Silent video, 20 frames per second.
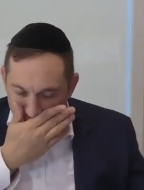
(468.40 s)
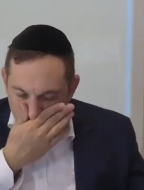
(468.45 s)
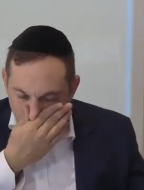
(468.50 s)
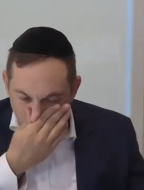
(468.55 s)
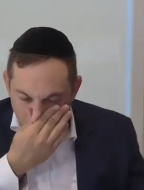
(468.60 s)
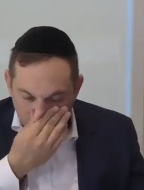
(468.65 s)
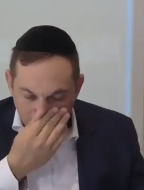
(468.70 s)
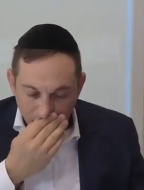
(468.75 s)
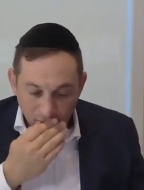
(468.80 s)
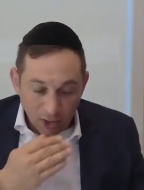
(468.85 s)

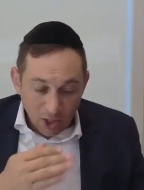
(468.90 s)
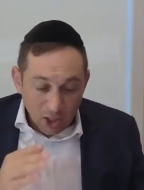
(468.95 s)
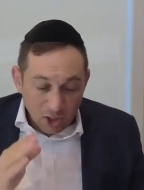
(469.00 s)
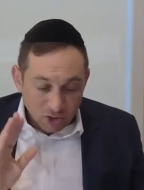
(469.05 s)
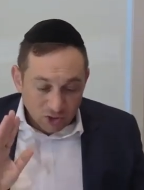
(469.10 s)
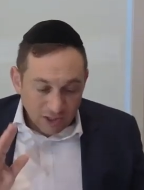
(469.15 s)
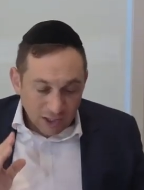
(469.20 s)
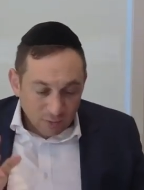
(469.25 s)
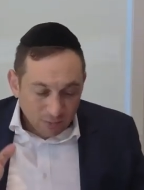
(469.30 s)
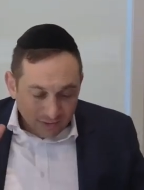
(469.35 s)
Okay.
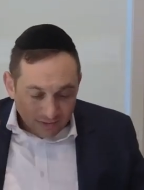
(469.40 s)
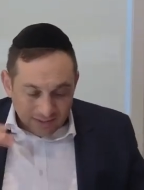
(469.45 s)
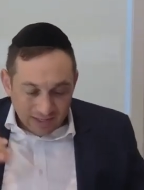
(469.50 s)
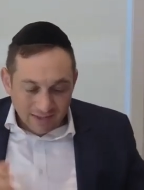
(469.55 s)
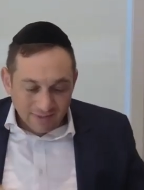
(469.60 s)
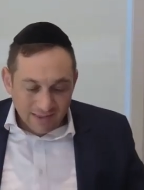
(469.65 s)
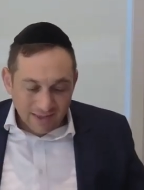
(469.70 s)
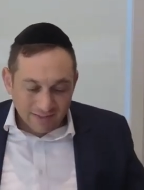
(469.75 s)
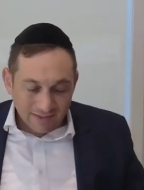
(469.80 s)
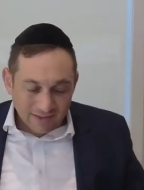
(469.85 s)
So now we
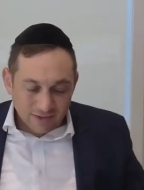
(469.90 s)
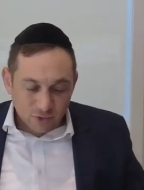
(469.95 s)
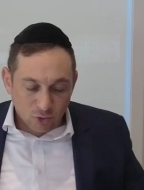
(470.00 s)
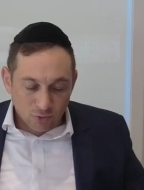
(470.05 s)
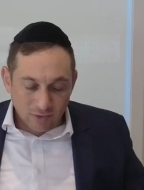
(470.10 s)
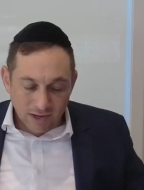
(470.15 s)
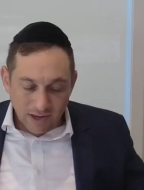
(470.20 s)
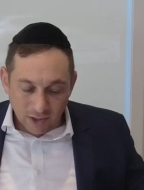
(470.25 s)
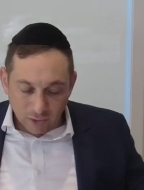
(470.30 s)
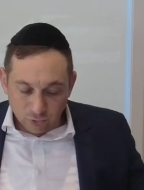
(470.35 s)
stand down. Let's
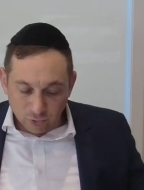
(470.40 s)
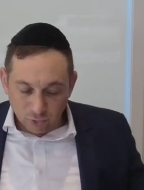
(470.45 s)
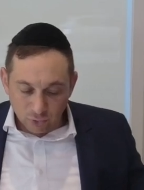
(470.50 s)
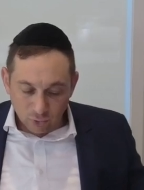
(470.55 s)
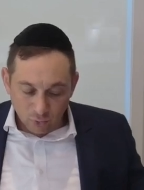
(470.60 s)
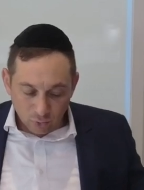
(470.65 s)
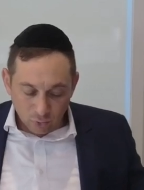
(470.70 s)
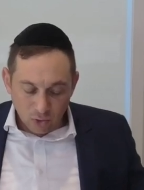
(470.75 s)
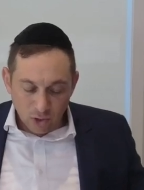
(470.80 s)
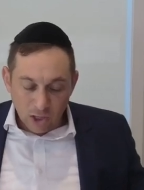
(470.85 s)
go now
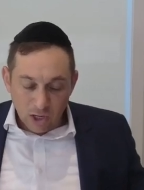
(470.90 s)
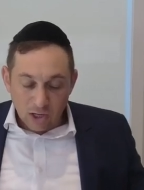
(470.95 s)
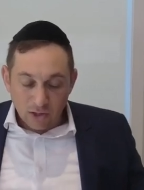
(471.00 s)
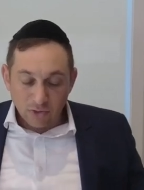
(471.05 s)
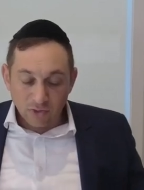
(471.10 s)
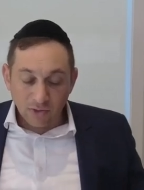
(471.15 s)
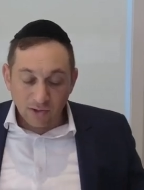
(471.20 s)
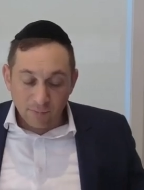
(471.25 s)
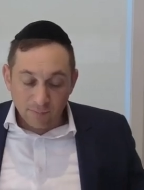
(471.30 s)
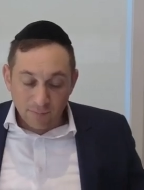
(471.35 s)
to
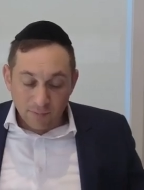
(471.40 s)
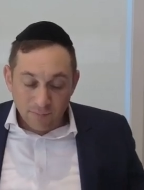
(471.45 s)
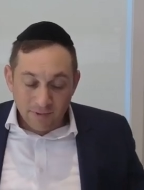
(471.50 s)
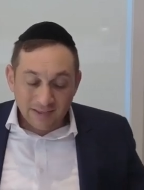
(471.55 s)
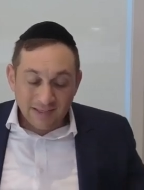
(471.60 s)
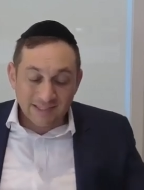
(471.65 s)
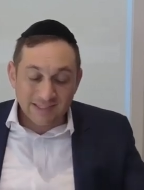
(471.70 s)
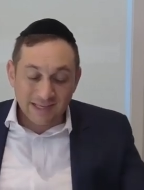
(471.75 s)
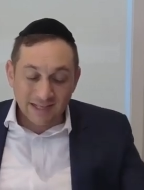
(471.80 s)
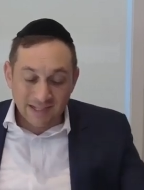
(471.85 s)
the
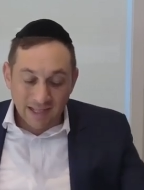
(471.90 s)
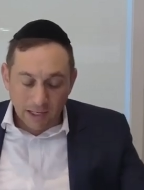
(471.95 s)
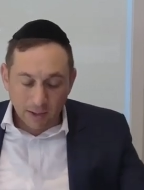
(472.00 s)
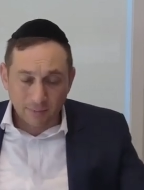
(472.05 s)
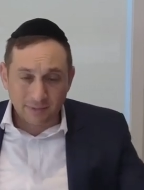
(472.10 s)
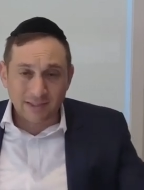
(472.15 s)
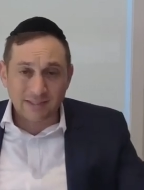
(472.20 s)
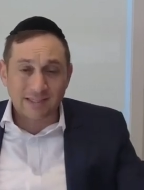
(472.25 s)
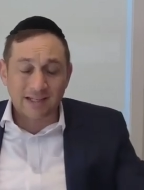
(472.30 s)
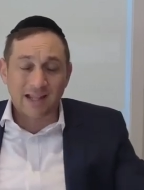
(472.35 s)
Midah Salah.
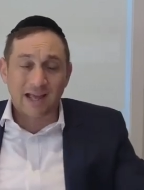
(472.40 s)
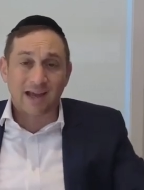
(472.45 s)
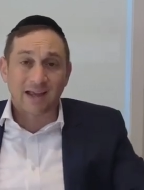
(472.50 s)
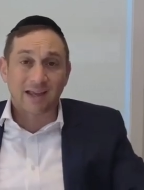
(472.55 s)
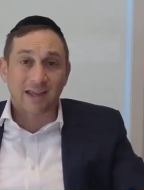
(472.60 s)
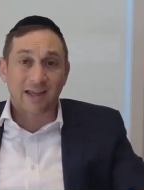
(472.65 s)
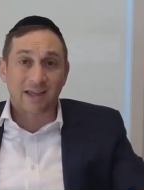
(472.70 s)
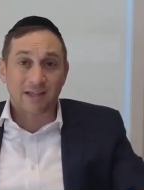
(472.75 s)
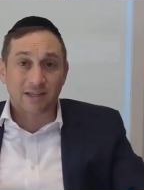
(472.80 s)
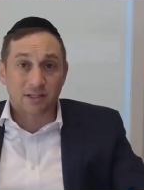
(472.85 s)
Midah Salah
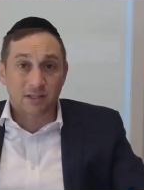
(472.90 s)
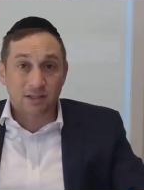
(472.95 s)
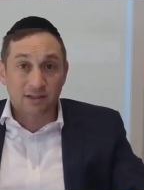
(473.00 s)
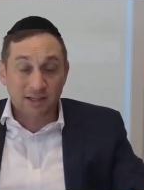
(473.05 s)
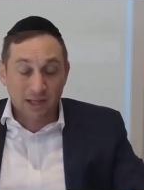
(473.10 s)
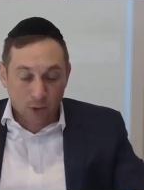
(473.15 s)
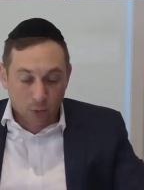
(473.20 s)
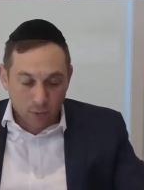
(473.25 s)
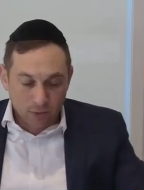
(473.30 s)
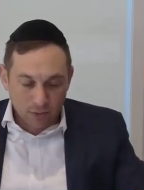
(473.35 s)
is
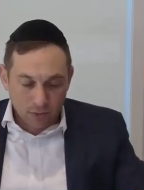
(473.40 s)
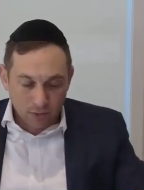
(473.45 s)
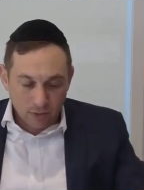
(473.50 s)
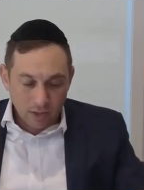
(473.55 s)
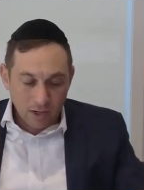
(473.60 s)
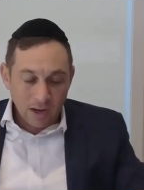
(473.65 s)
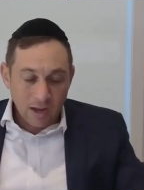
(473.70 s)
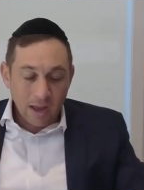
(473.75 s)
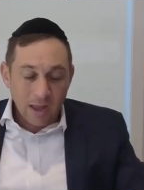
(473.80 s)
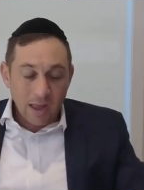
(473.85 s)
liquid.
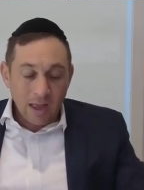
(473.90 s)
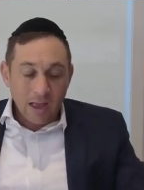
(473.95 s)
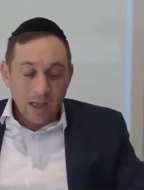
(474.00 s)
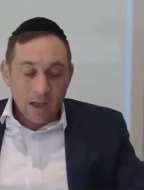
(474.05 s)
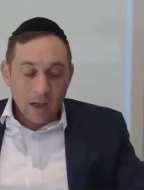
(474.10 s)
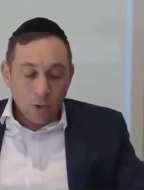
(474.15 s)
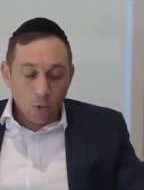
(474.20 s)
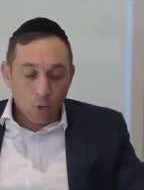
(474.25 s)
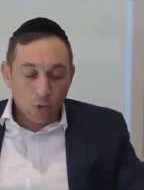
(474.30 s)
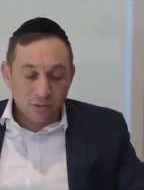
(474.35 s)

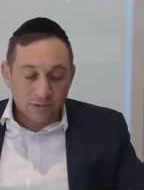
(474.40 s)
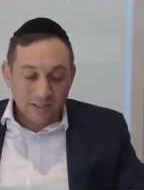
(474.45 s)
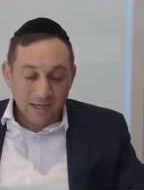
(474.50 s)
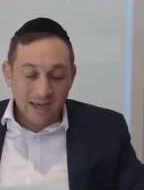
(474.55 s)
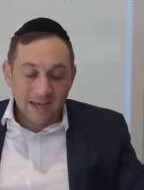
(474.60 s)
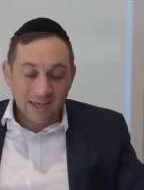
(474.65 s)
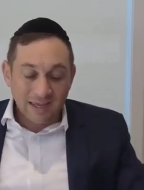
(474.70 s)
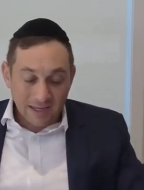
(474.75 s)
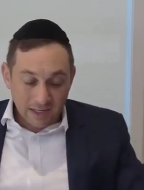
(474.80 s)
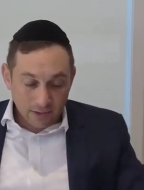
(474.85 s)
Who
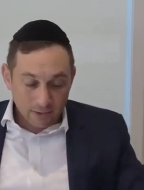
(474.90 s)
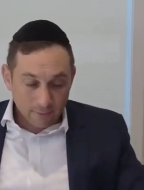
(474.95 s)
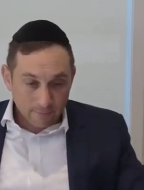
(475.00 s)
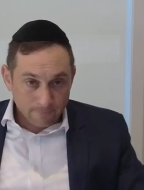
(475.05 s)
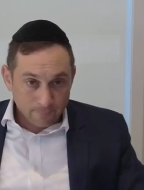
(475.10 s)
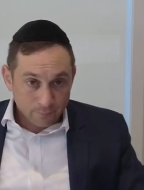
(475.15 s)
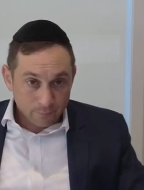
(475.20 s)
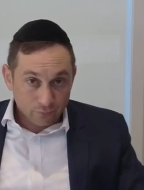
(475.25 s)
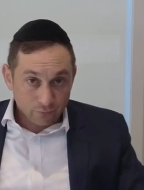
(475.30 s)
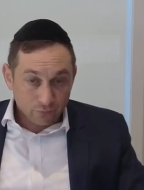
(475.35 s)
say hin,
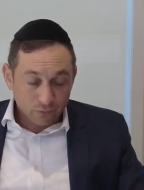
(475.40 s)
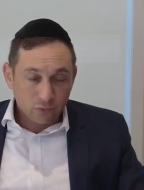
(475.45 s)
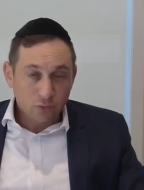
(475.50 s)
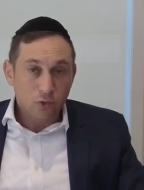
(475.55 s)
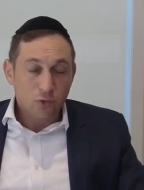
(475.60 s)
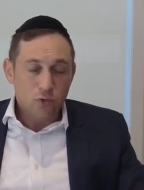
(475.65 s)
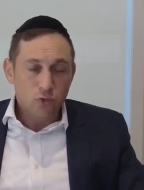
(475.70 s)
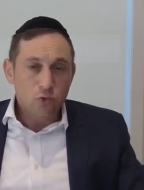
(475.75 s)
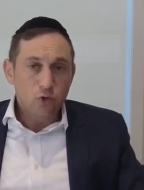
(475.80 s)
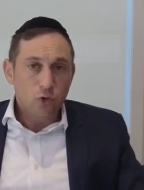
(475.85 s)

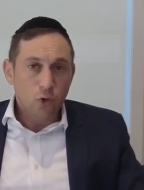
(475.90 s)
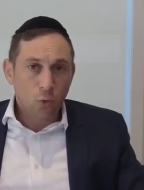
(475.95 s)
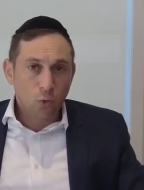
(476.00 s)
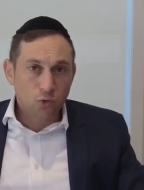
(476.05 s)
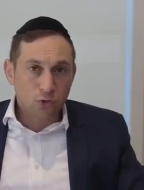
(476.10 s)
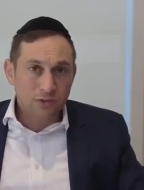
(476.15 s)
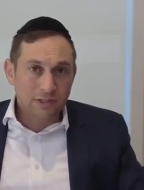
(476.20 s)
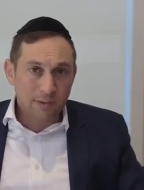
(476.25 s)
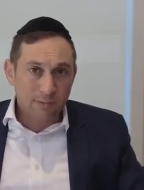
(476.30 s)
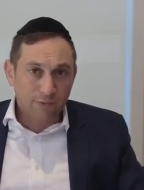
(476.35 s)

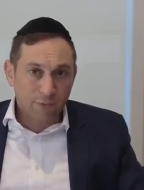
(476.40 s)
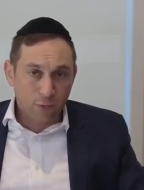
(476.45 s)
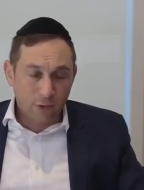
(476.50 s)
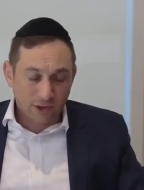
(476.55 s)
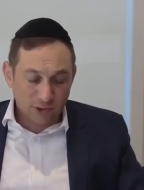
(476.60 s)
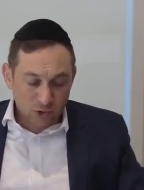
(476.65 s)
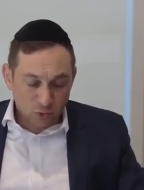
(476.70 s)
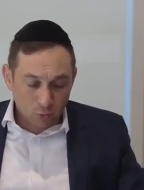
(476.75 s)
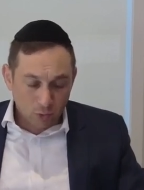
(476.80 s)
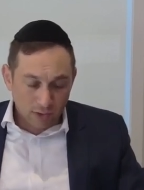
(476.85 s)
which we said before,
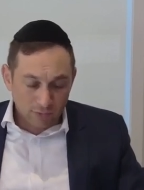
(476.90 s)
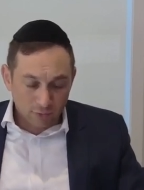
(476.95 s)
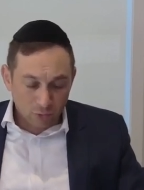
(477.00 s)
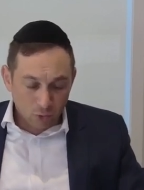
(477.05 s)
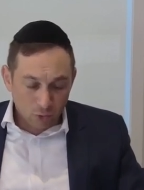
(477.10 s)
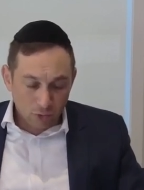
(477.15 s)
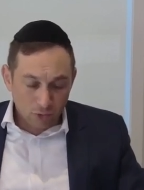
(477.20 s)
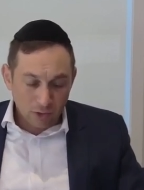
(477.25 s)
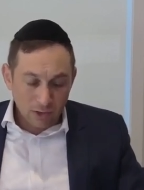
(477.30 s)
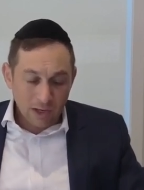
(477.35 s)
that's 12
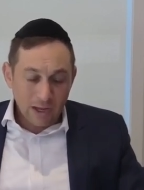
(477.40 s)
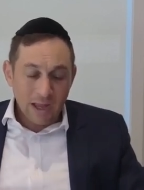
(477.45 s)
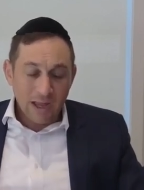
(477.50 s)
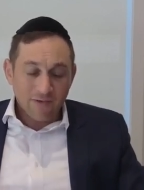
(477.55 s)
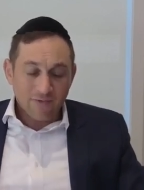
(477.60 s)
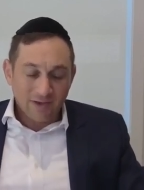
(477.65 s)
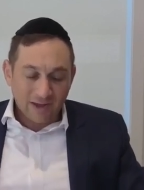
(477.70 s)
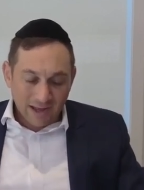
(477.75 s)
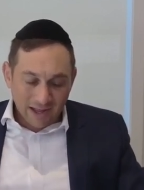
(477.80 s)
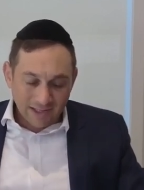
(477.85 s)
look.
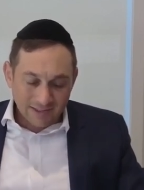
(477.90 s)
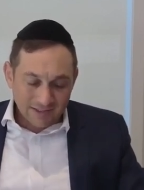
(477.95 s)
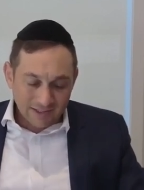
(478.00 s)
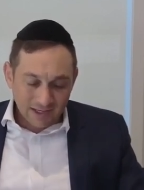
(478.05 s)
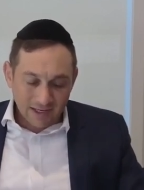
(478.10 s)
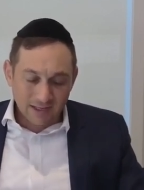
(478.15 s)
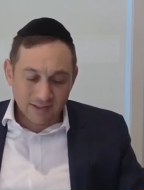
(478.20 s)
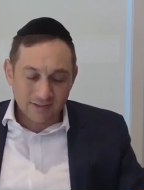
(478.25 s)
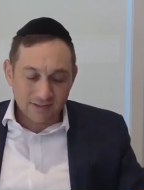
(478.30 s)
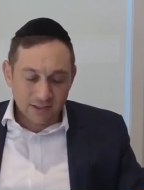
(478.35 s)
The
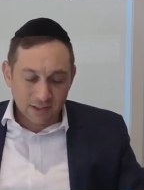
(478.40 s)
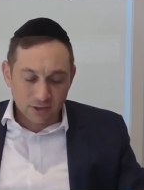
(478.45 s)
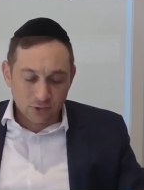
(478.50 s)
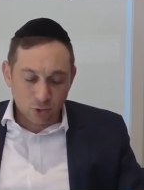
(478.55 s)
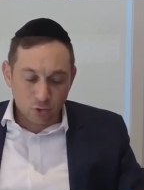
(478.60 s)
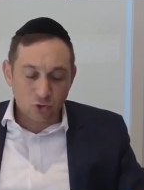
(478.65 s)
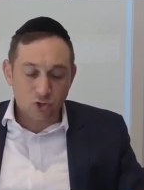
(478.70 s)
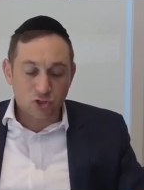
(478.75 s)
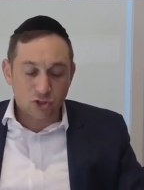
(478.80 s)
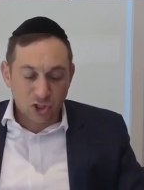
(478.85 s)
chatzin 6
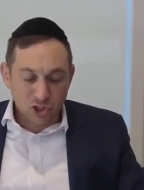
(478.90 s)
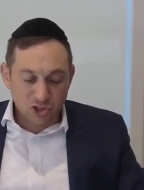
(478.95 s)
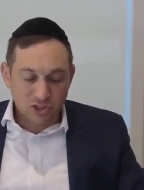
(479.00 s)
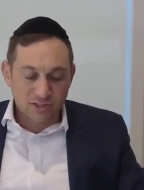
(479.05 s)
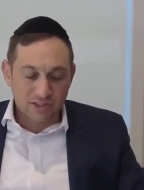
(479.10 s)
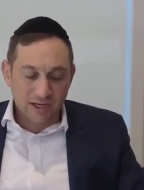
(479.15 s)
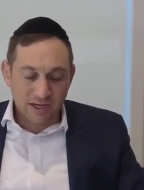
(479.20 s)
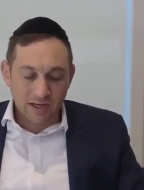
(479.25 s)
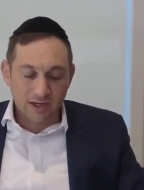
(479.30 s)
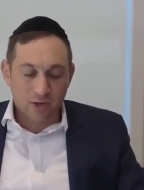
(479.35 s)
look. Shlish
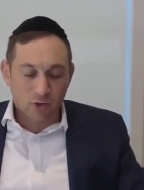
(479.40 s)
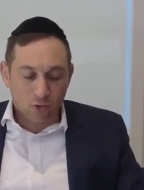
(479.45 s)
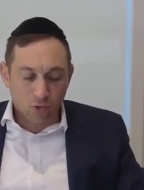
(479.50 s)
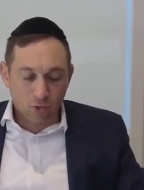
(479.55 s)
is a